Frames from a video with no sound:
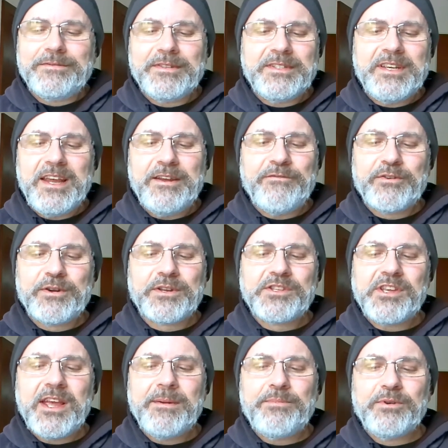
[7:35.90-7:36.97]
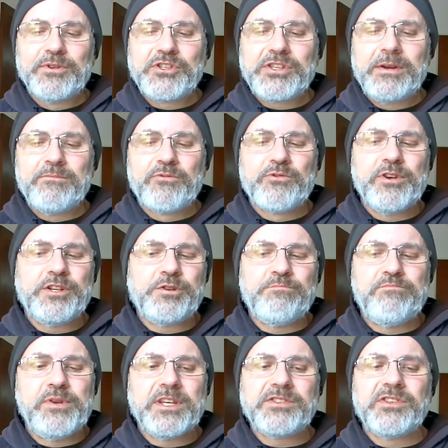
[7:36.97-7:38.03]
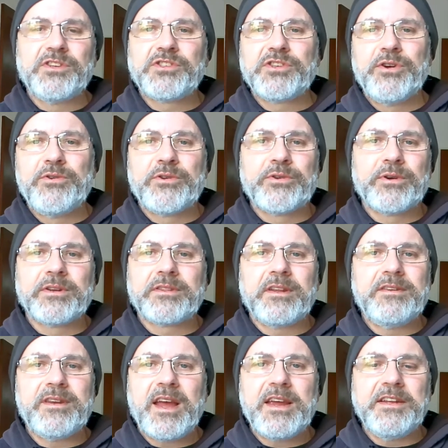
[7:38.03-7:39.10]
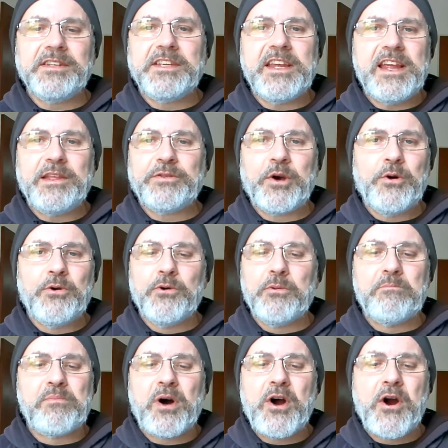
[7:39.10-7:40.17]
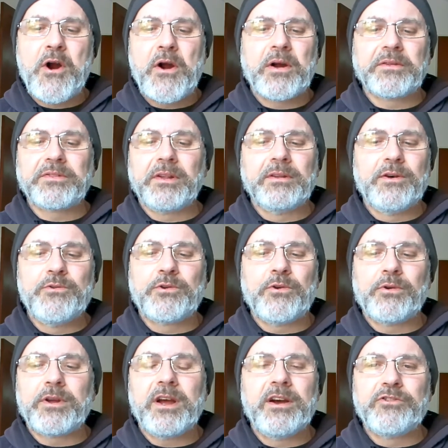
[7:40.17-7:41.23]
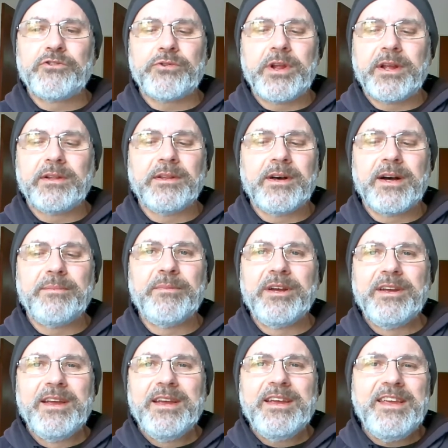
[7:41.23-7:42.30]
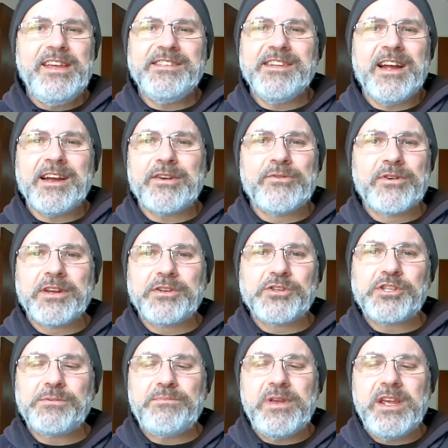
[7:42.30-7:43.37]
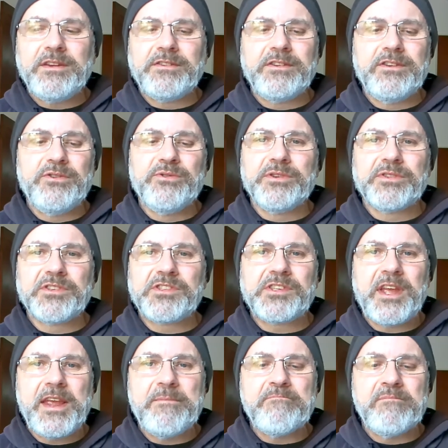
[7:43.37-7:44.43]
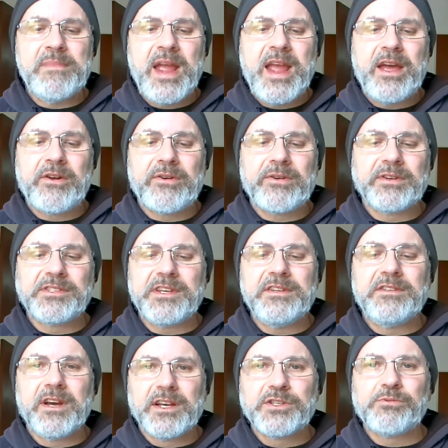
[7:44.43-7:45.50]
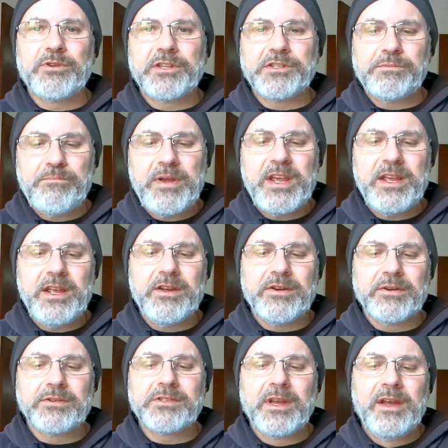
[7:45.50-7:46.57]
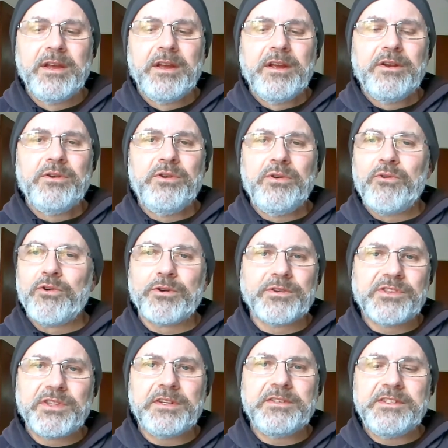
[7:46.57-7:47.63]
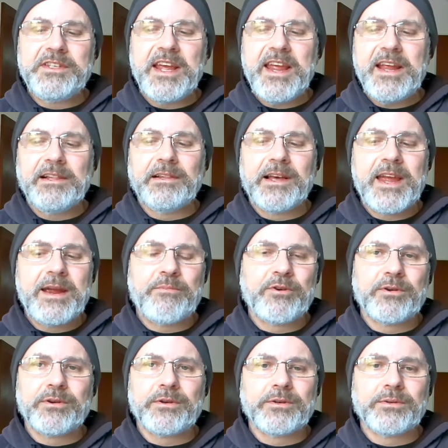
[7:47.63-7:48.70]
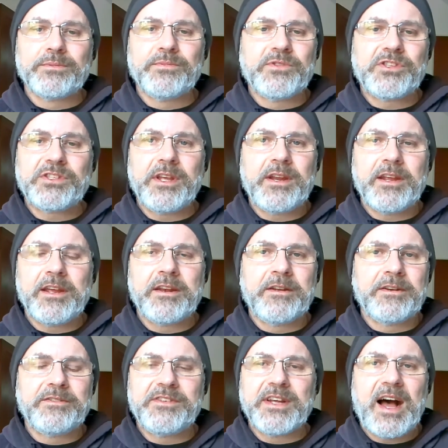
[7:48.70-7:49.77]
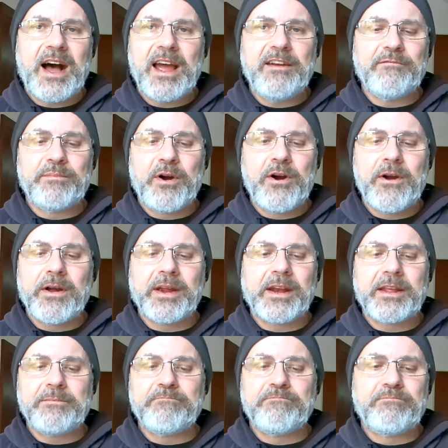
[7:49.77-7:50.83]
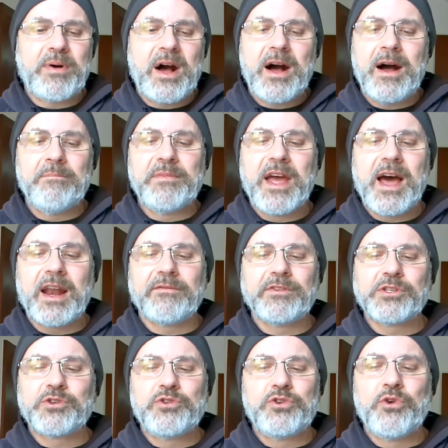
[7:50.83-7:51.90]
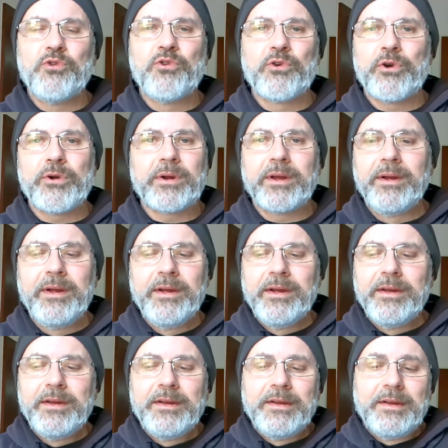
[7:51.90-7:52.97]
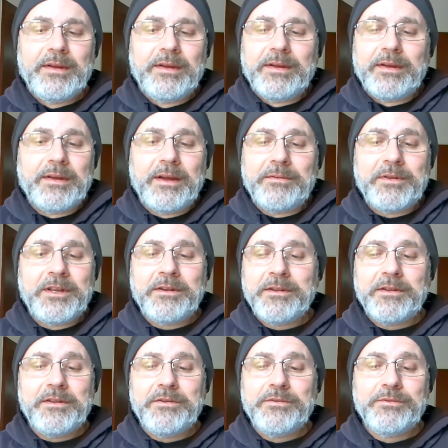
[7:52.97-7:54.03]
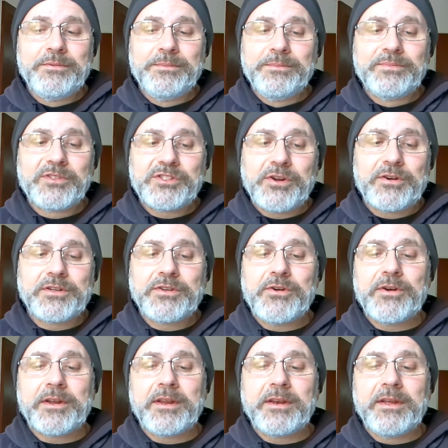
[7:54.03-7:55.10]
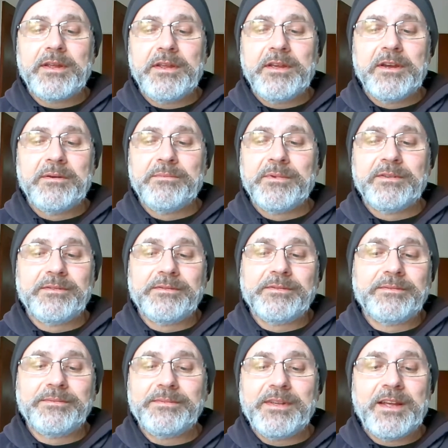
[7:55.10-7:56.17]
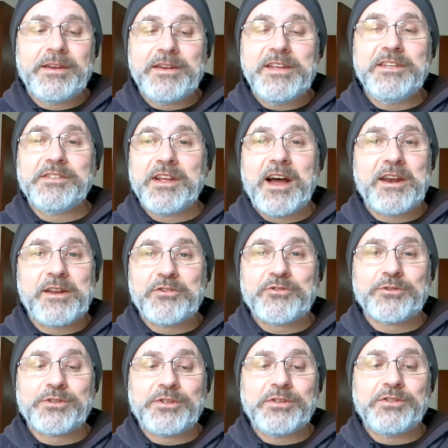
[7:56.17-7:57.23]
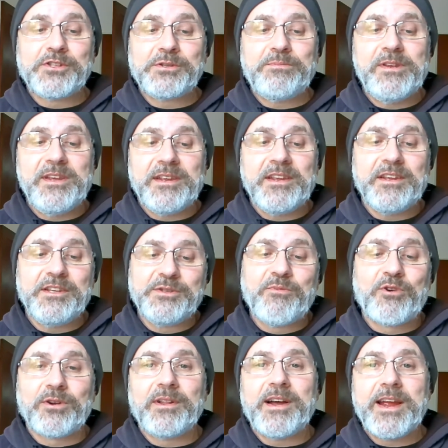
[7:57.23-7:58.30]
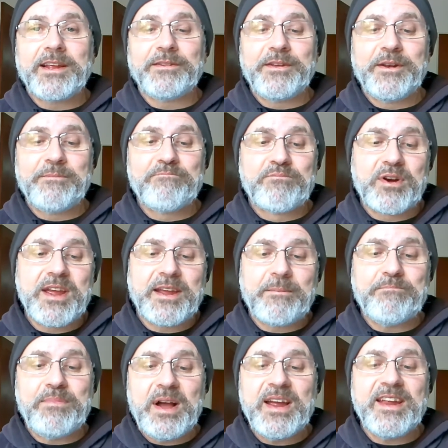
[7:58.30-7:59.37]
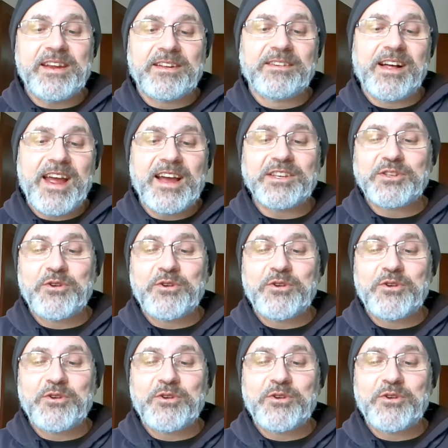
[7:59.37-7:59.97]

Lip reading: Take, for example, some rich business owner at the 19th hole bar at the local country club. He's not going to speak to you in the same manner as he does with his peers, nor is the day laborer sitting in a dive bar getting bombed out of his gourd. I mean, you start talking to him and he's not interested in speaking, he's more likely to break a pint glass